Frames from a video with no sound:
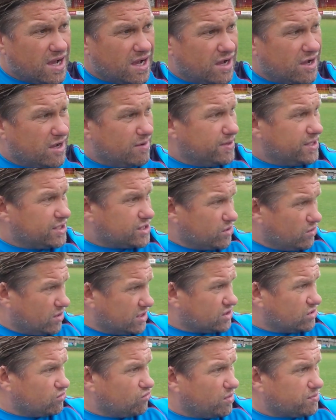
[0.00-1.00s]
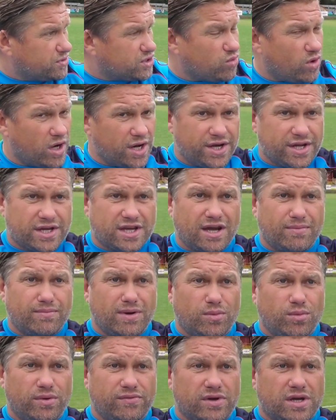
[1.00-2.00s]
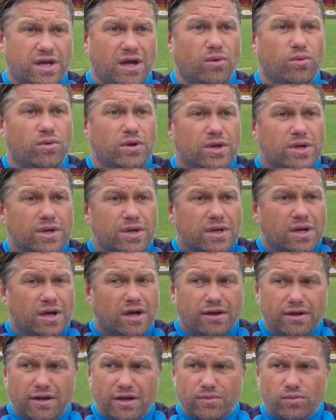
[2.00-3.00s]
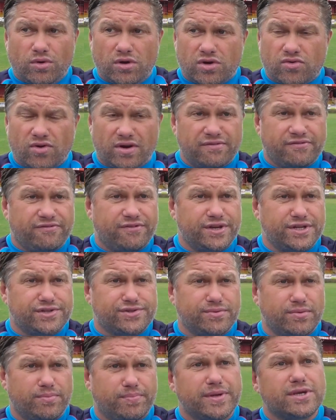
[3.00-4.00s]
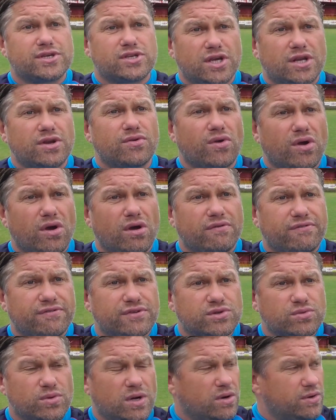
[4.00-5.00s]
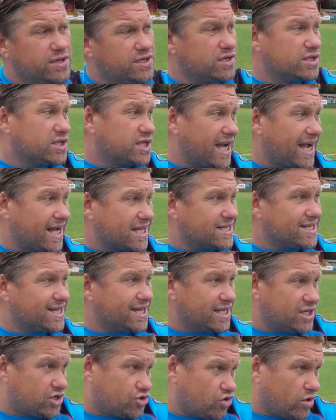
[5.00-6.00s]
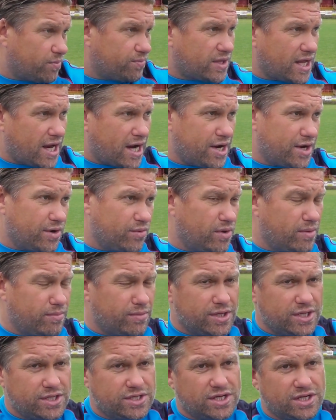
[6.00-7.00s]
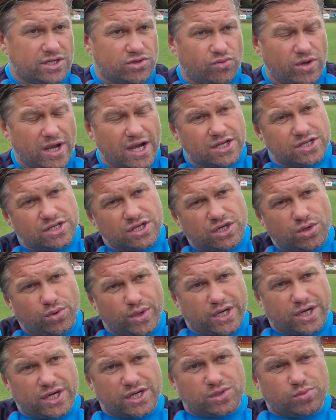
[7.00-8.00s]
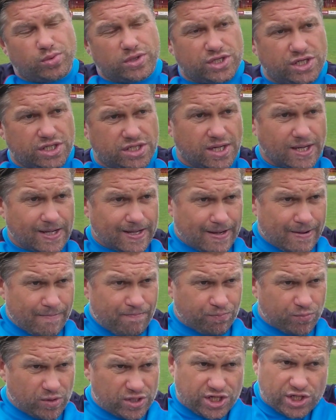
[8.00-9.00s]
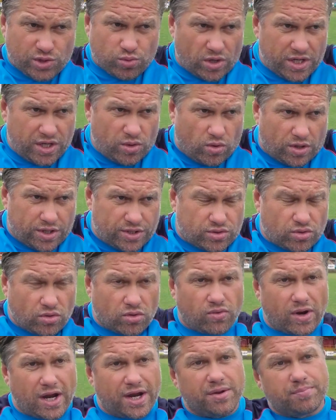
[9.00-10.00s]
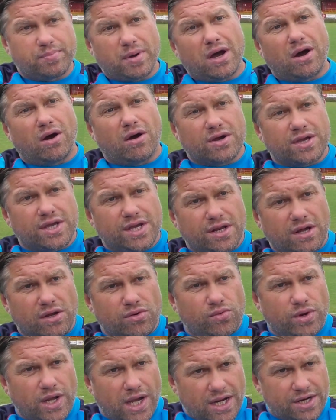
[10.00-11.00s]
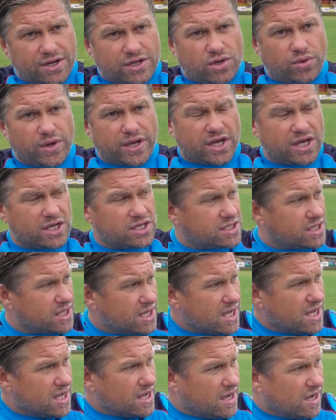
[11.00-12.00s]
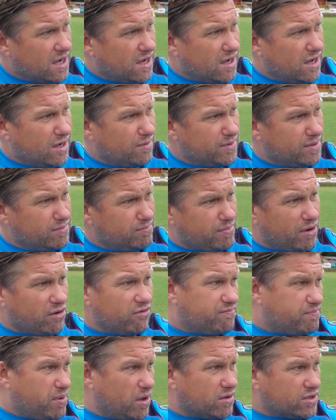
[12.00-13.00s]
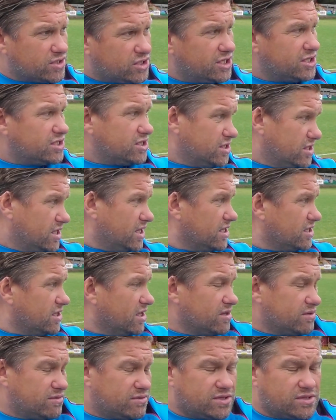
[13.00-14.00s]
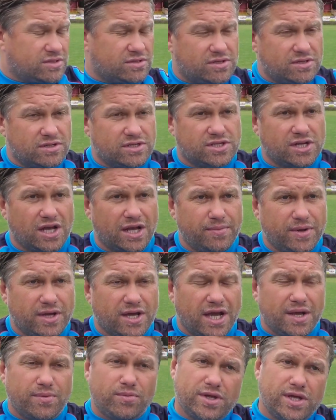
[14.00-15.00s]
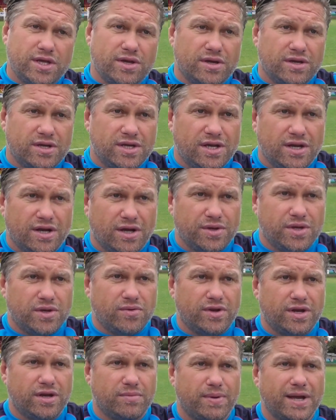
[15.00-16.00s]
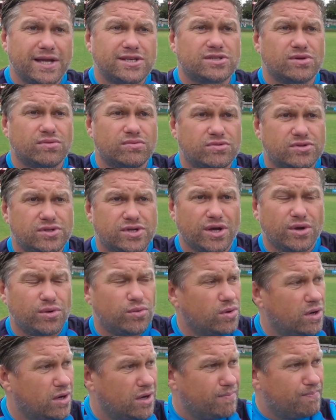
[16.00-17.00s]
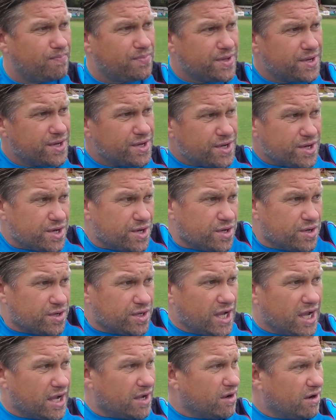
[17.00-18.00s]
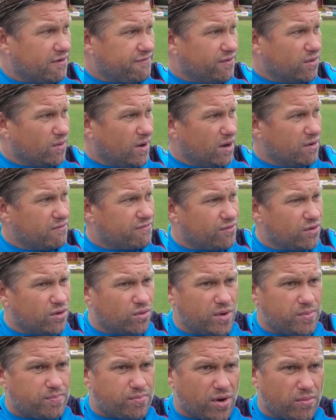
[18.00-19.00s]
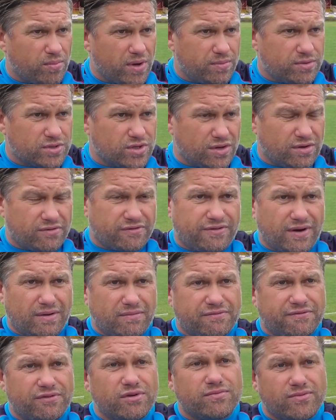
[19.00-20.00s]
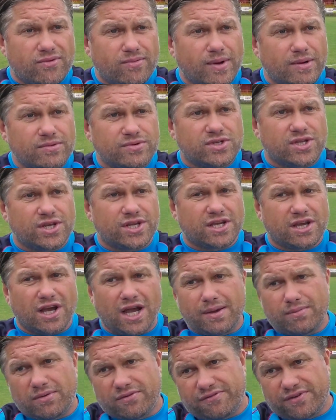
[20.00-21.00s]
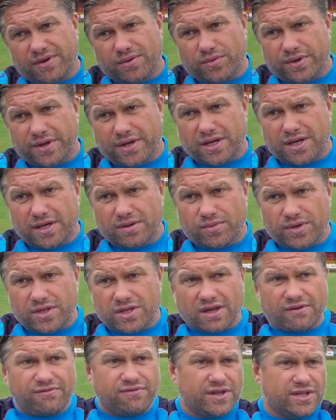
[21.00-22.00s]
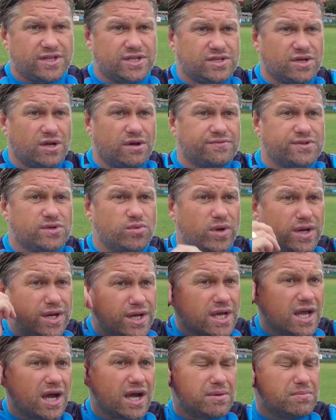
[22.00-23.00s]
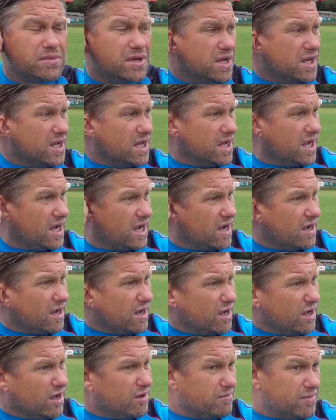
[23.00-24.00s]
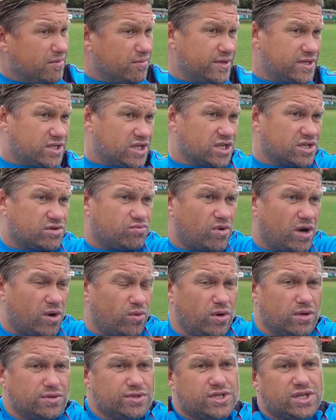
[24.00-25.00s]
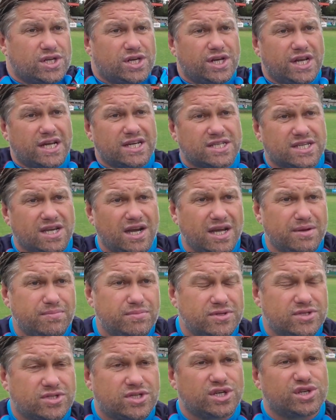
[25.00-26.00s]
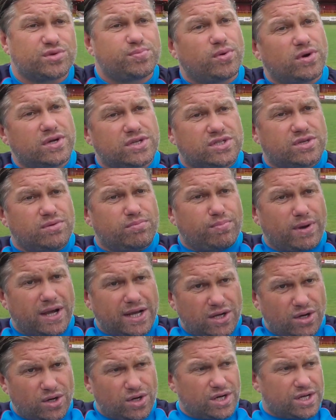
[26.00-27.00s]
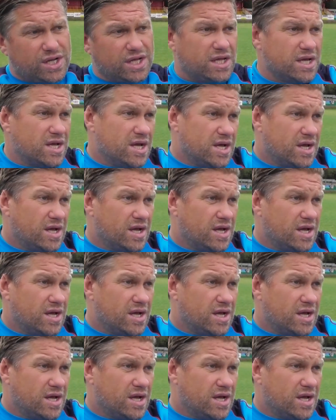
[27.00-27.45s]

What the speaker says: and it's nice for Rob Swain to come up with a goal. What a great finish from a big centre half as well. He's attacked it, it's dropped down to him, and he's reacted quickest, which is what you want to do around the park, you know, react the quickest. In both boxes, and same again when you're in the battle. So I thought overall we probably was on the front foot for most of the game. I think we definitely deserve to win the game, and we just roll on to the next game. But 6 points in bank holiday